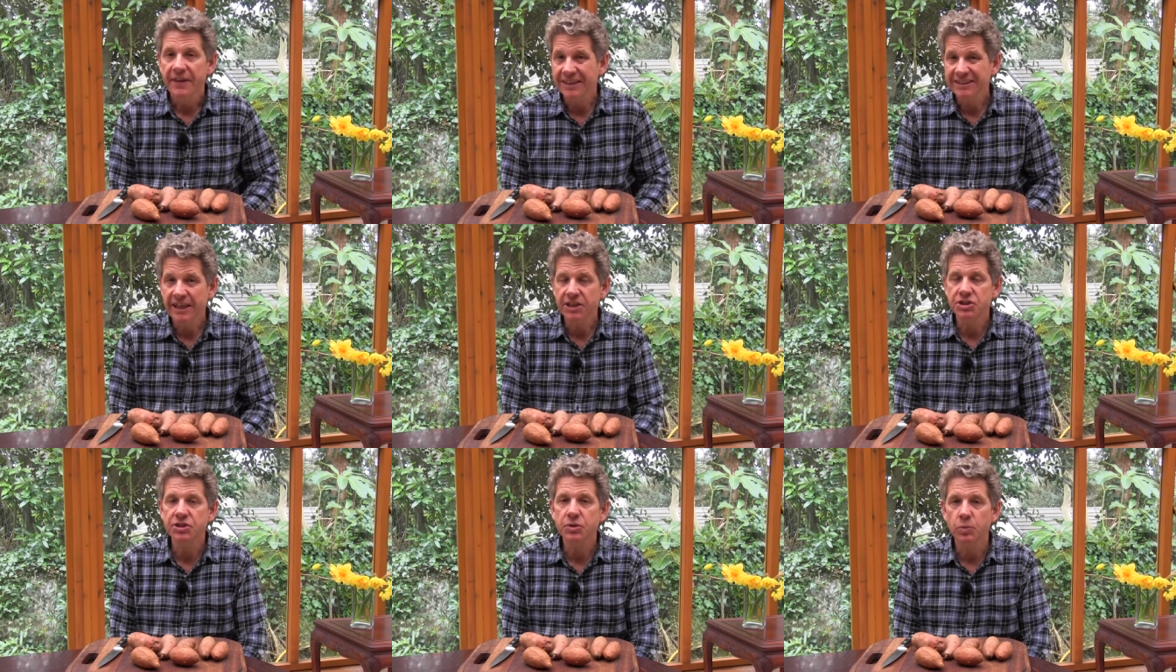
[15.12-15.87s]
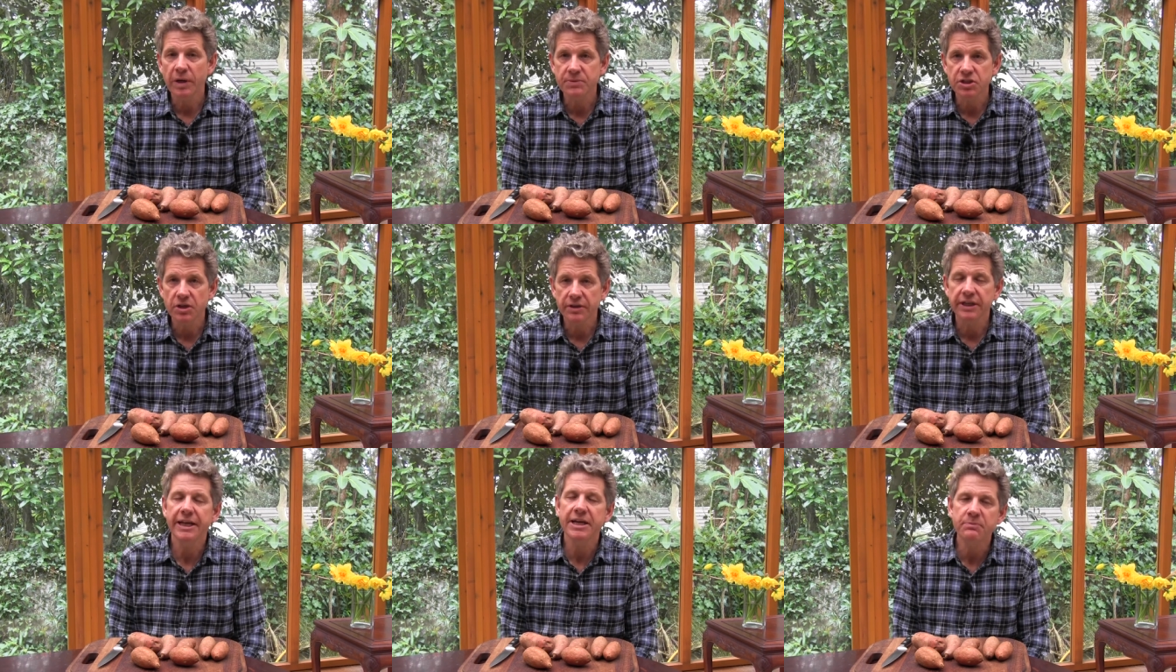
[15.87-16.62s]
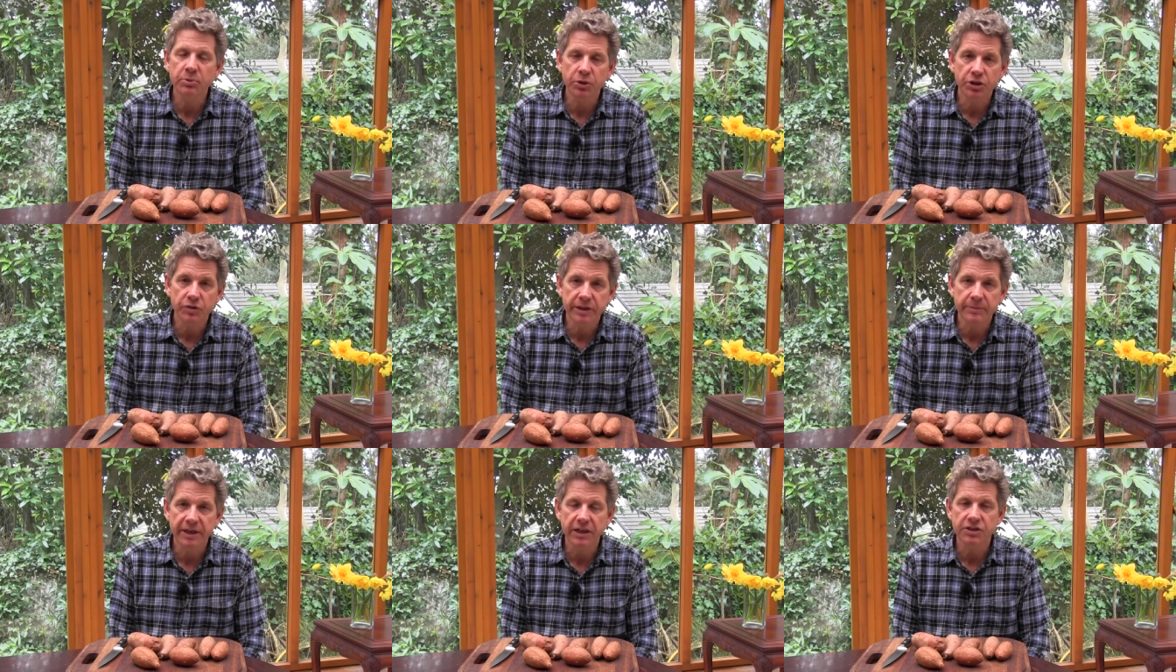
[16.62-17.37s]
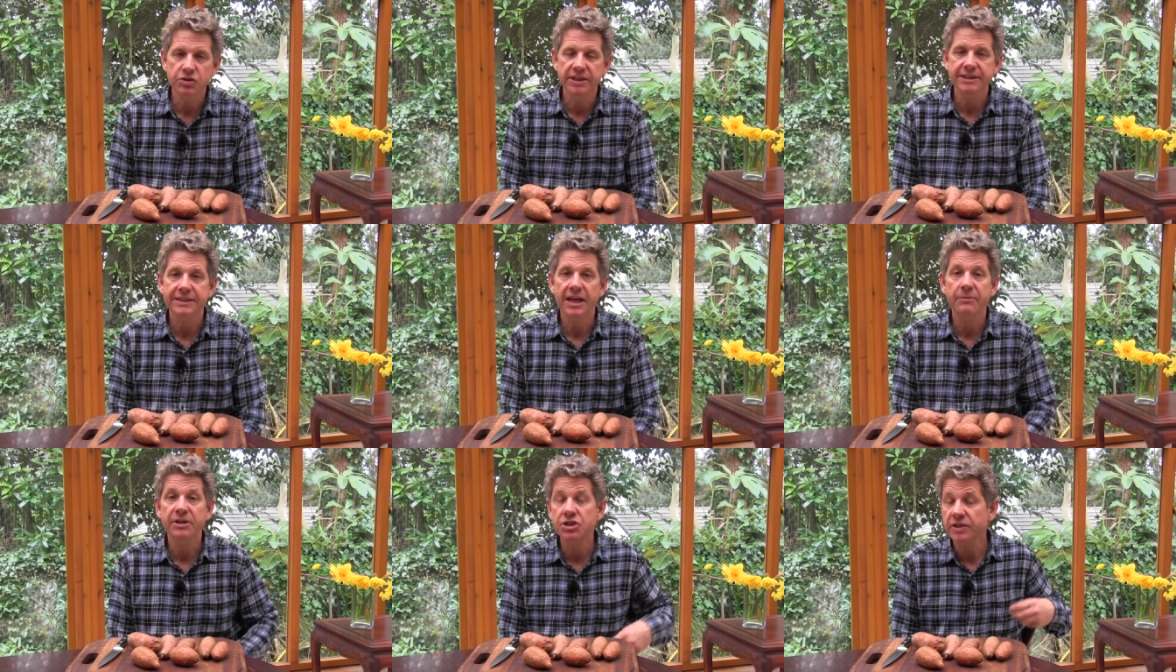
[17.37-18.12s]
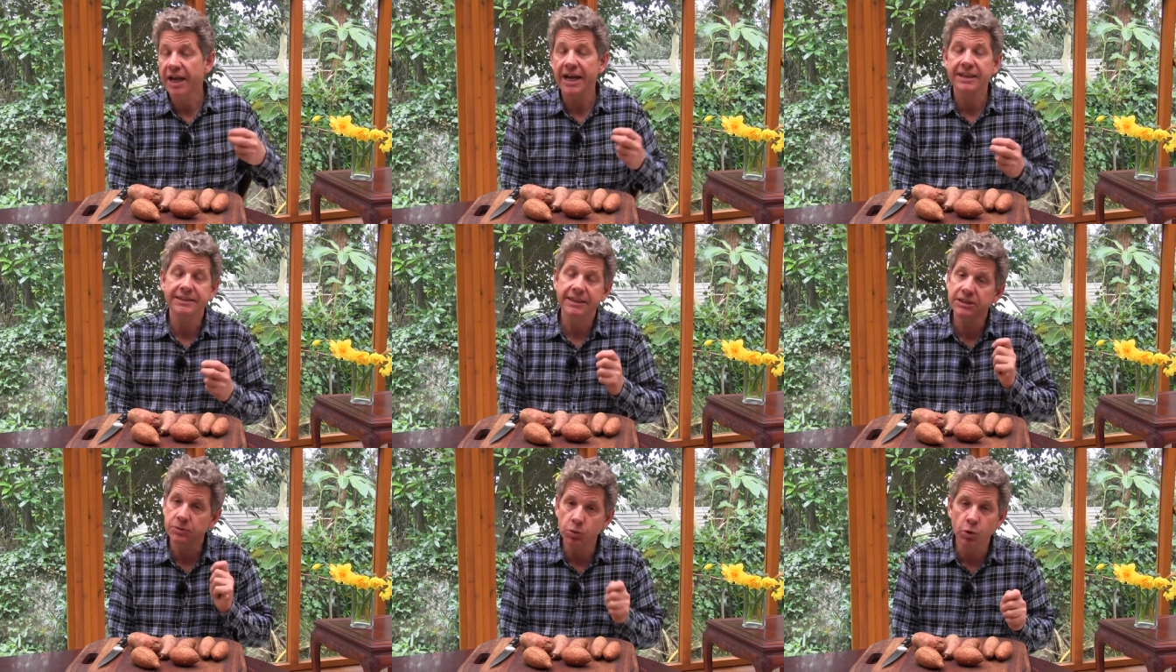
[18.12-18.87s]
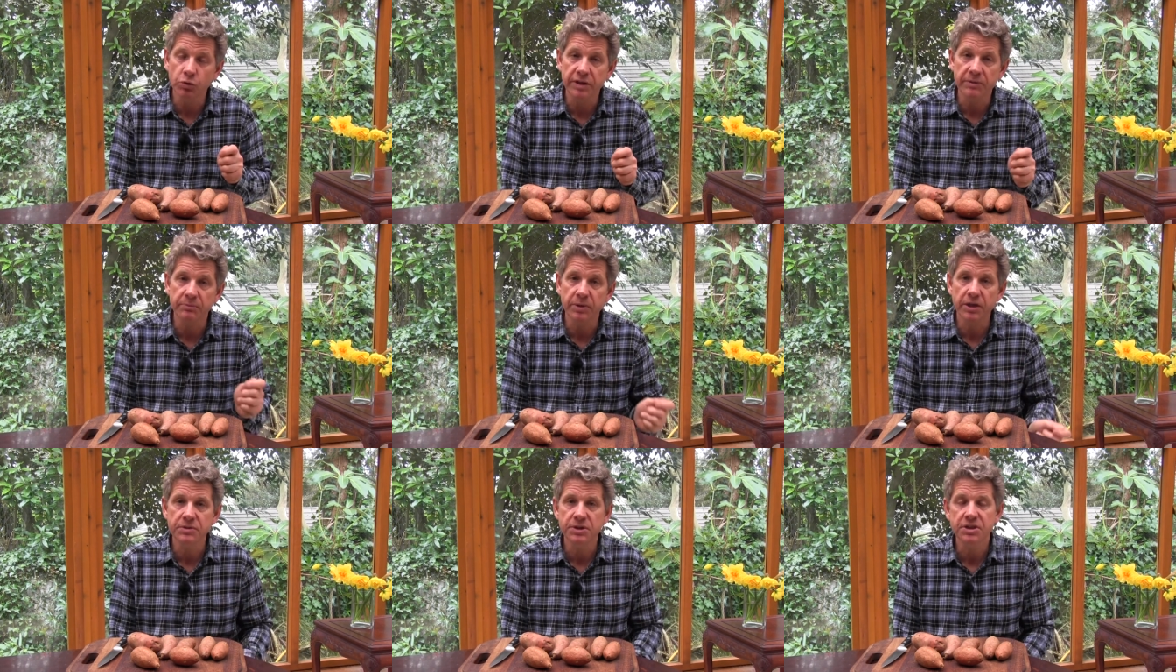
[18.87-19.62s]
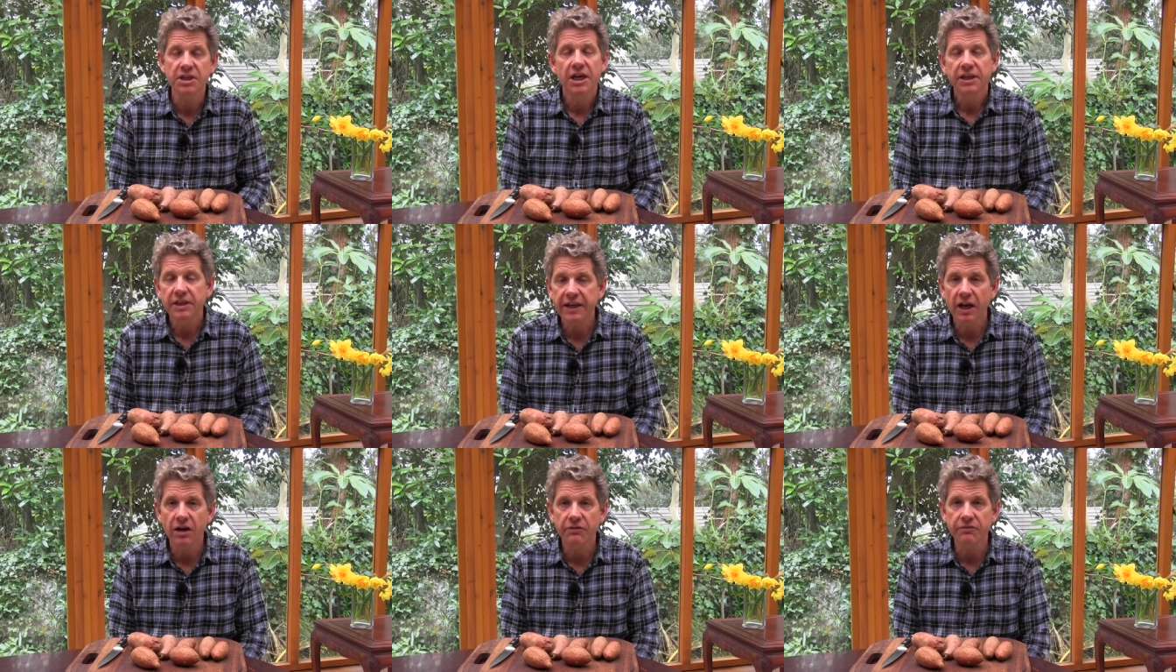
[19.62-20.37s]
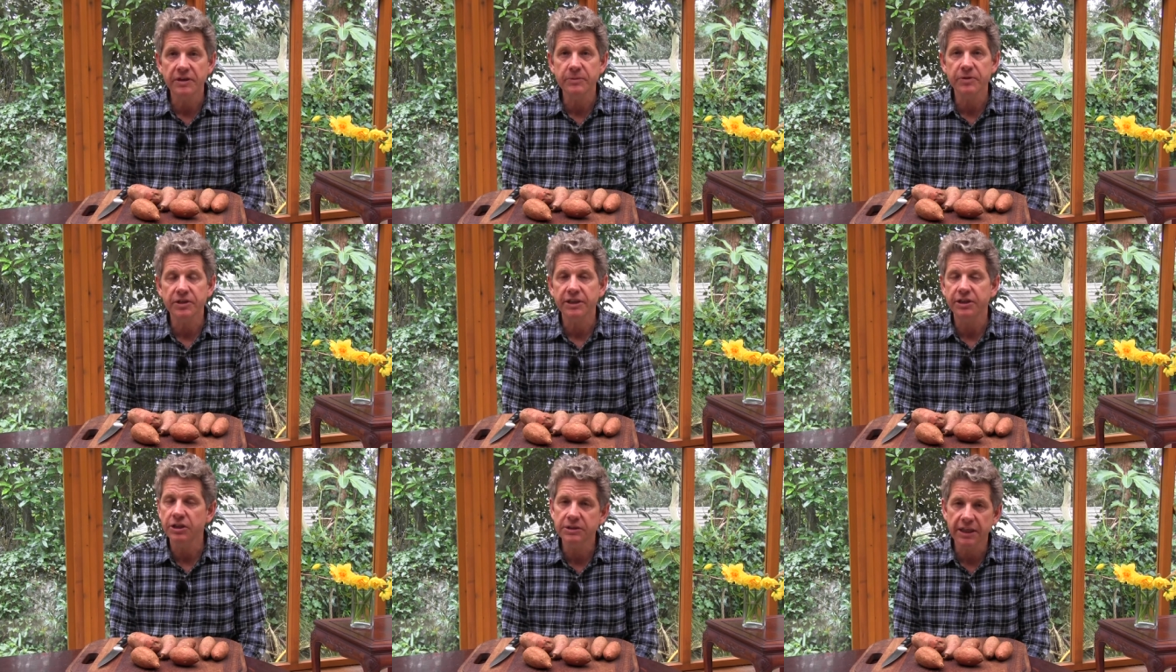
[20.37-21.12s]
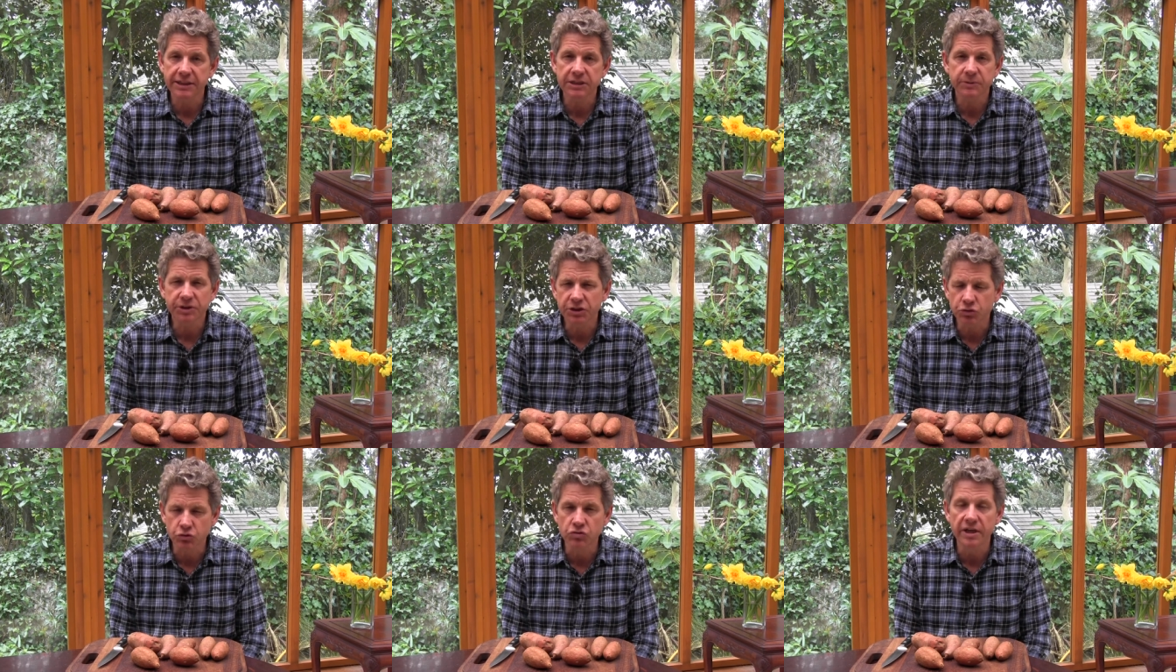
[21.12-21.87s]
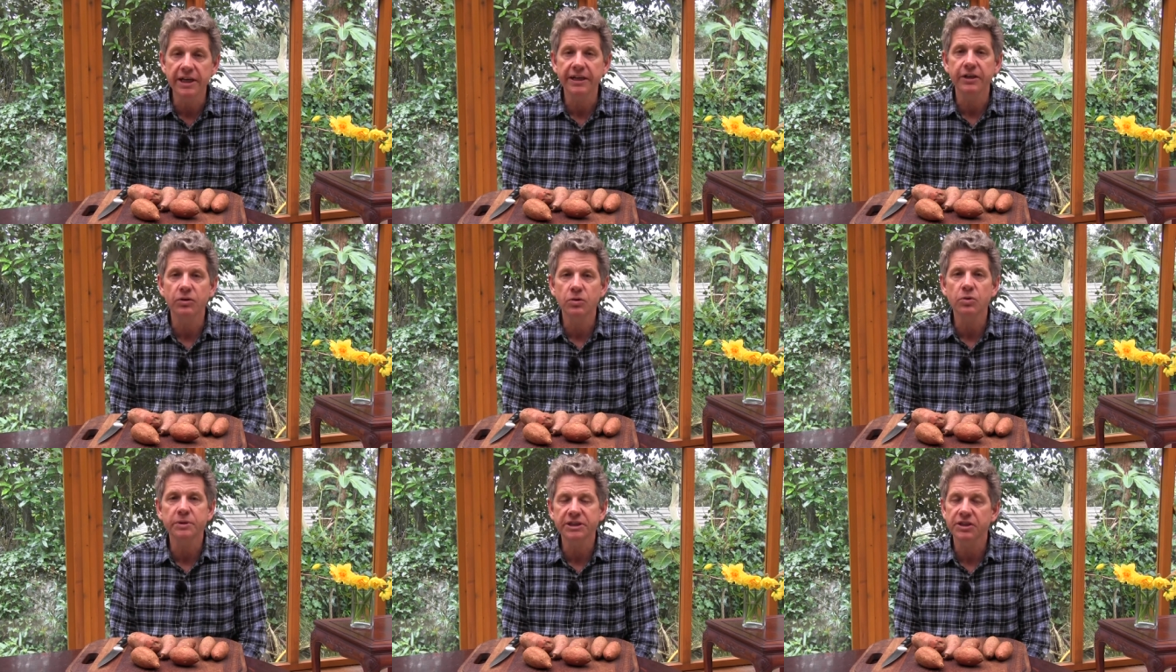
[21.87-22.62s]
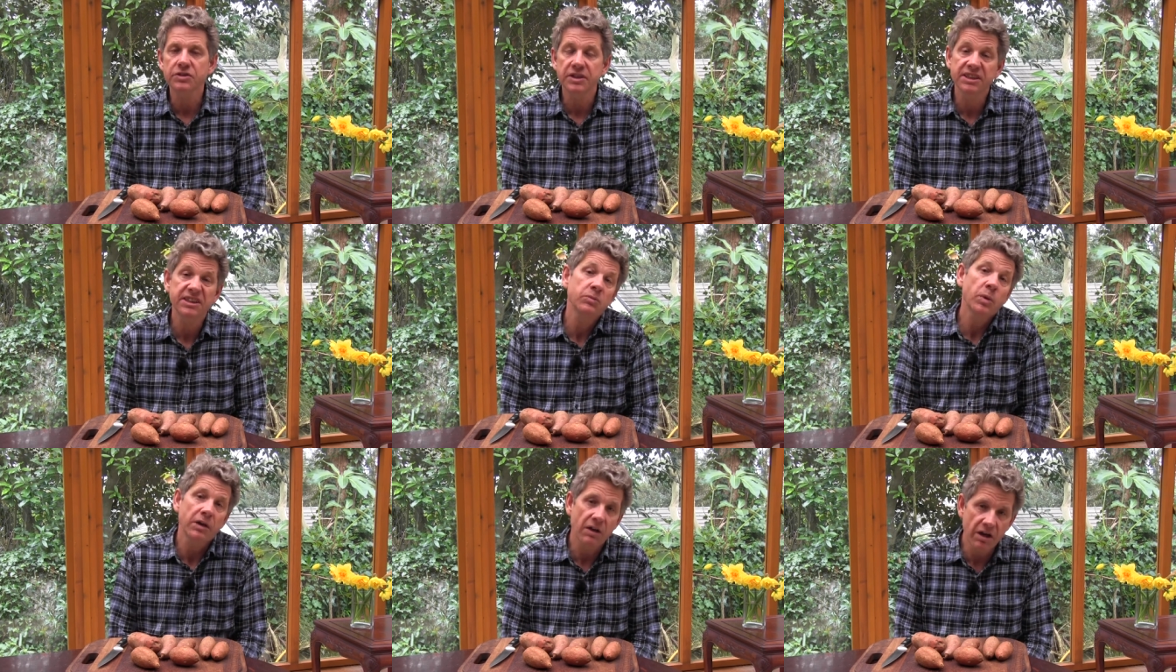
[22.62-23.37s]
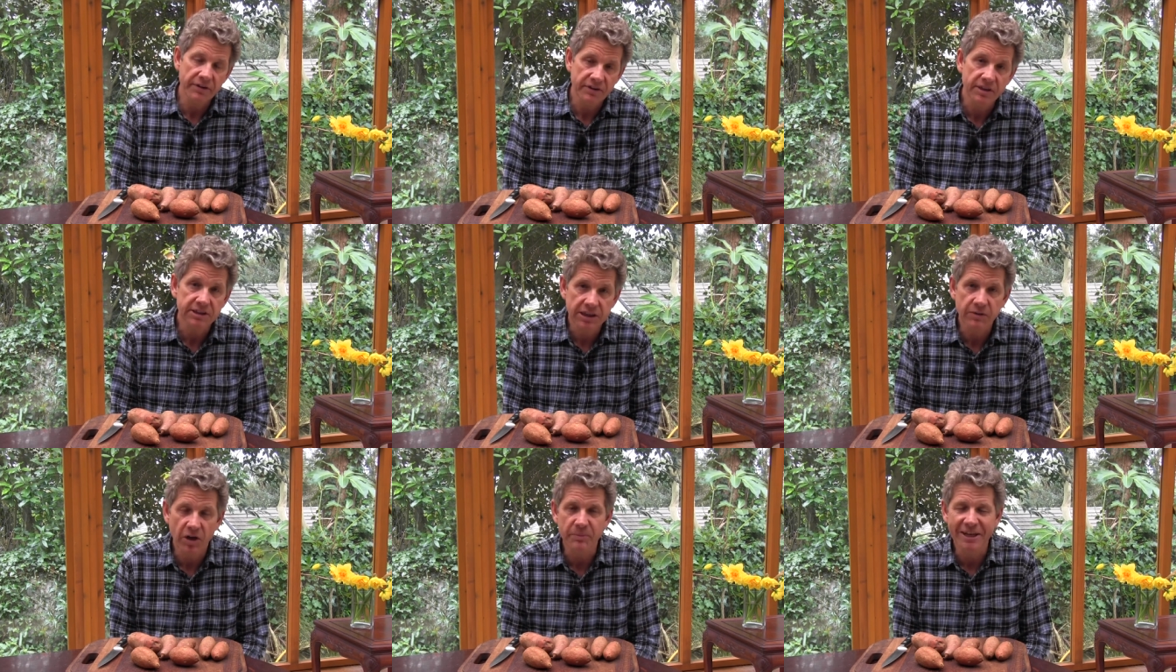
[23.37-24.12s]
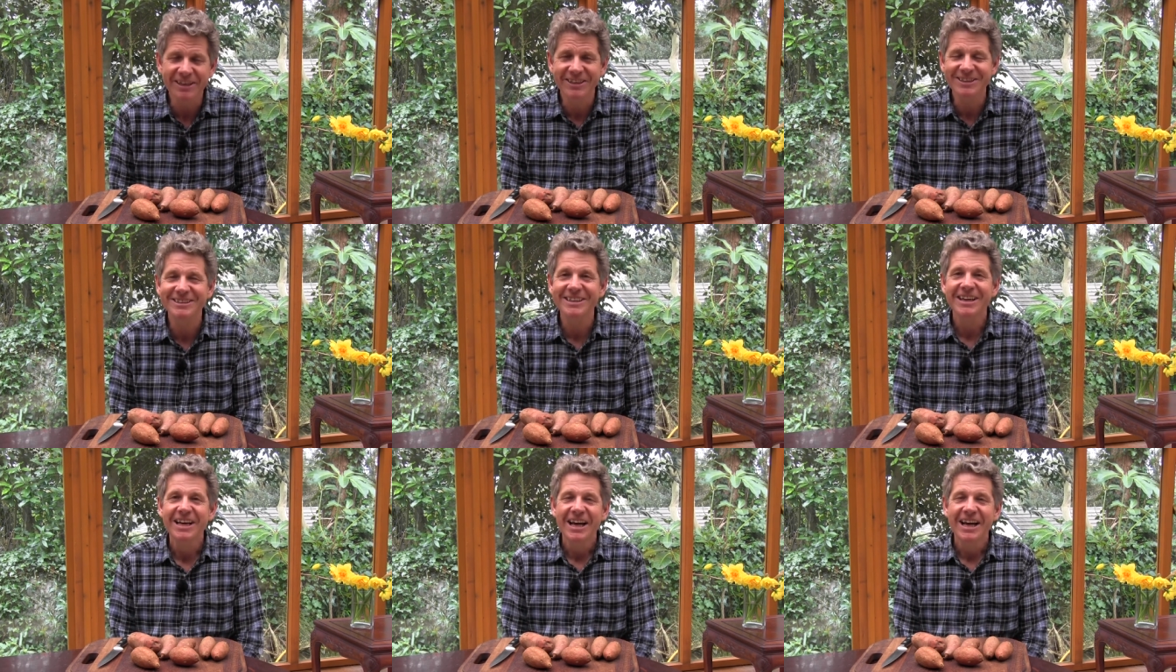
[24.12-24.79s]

that takes you to the website, input your email address and that means you get access to all the written posts, you get our free monthly newsletter which is really always interesting, well I think so, I make it,